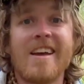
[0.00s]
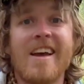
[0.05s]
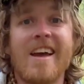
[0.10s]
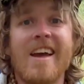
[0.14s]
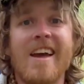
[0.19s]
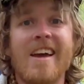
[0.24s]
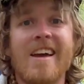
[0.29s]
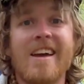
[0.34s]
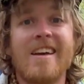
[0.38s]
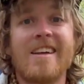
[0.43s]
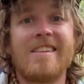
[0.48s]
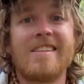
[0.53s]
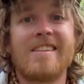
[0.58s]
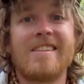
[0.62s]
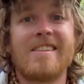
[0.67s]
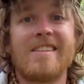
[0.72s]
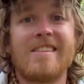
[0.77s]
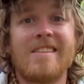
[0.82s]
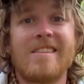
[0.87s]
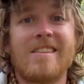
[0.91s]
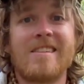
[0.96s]
And
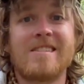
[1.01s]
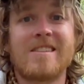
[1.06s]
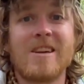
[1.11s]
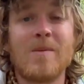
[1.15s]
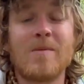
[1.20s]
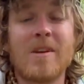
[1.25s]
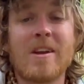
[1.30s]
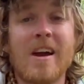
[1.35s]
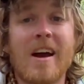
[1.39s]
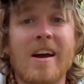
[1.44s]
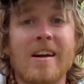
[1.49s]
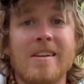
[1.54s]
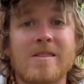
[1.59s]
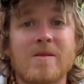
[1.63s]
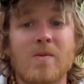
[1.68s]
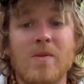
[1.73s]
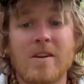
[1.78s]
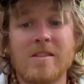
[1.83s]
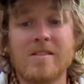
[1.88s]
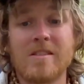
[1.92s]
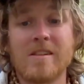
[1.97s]
the demigods
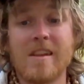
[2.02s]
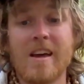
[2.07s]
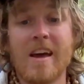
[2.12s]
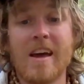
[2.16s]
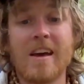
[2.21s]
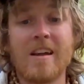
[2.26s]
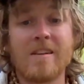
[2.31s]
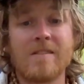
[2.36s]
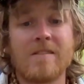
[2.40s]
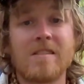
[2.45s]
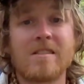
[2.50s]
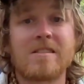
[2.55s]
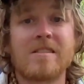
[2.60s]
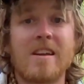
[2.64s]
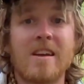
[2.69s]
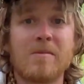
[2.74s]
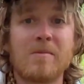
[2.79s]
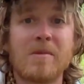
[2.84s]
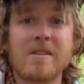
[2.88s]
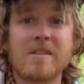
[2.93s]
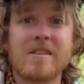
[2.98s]
went to the head of the
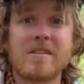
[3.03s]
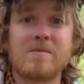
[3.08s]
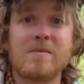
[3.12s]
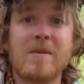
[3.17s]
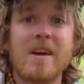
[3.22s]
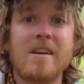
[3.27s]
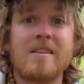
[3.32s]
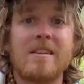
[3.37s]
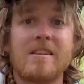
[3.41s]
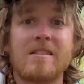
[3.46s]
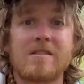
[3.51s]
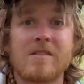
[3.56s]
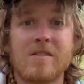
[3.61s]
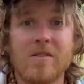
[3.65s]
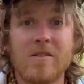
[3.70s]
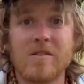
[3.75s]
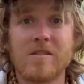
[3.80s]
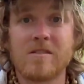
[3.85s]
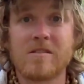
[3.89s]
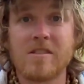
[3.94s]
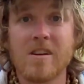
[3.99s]
snake, but this made the
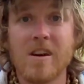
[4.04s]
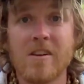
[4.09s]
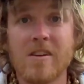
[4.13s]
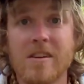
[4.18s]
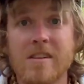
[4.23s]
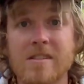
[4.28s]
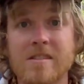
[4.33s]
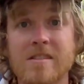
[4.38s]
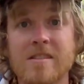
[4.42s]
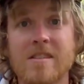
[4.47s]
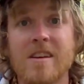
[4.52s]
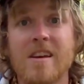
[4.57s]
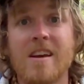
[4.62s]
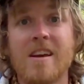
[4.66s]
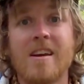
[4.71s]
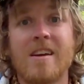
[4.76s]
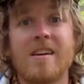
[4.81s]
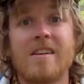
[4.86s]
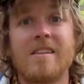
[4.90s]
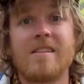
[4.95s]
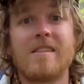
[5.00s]
Asuras jealous.
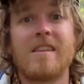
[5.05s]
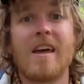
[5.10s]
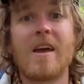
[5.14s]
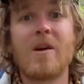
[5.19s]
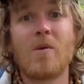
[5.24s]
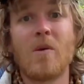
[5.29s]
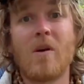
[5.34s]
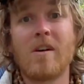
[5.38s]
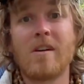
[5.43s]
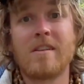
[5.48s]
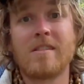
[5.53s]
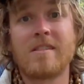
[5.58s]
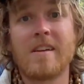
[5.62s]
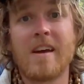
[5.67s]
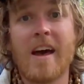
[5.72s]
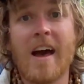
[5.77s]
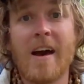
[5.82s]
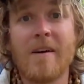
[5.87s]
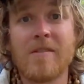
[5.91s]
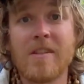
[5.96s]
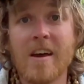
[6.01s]
They wanted to
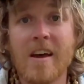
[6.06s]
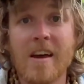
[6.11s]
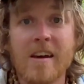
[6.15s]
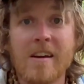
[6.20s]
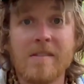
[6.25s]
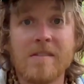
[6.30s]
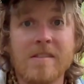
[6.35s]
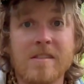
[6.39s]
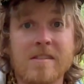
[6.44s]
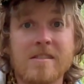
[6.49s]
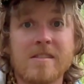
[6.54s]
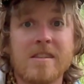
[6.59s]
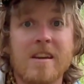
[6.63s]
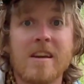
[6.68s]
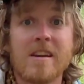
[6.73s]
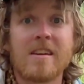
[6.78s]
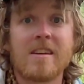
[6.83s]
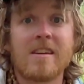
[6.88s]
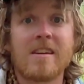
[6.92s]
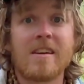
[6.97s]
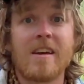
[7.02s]
have the head of the
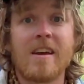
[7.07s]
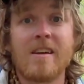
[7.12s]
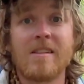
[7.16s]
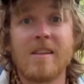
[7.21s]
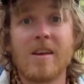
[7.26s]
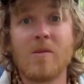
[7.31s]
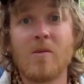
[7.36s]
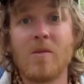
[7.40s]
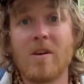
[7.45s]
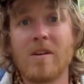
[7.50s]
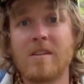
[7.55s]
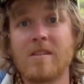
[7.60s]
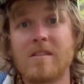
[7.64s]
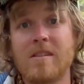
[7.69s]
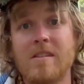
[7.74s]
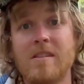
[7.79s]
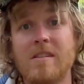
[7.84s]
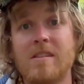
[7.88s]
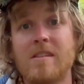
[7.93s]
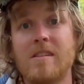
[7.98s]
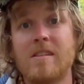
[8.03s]
snake, and they wanted
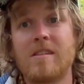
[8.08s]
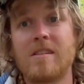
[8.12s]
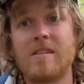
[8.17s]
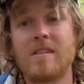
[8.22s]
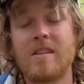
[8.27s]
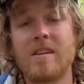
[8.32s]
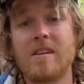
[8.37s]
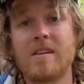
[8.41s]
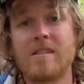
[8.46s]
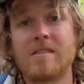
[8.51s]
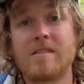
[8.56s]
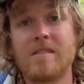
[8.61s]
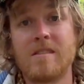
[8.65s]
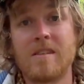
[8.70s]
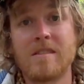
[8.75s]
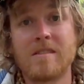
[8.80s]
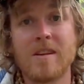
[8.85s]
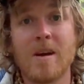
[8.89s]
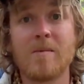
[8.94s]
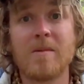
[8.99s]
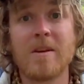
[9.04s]
the
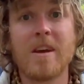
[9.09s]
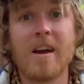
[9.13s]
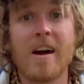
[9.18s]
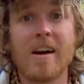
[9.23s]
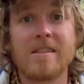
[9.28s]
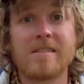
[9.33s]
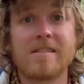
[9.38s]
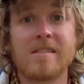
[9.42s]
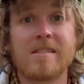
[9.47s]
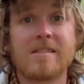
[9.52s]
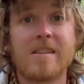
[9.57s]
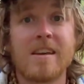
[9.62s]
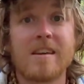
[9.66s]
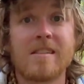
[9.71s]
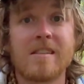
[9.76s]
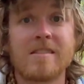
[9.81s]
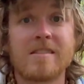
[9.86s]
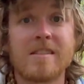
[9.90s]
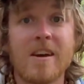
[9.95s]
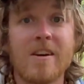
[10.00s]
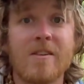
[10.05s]
demigods to take
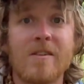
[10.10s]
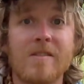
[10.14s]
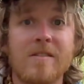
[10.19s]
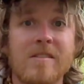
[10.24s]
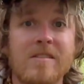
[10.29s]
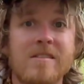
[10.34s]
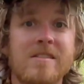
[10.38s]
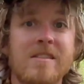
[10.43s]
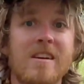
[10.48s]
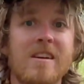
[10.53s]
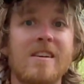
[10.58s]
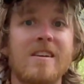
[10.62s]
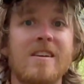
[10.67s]
the tail of the snake.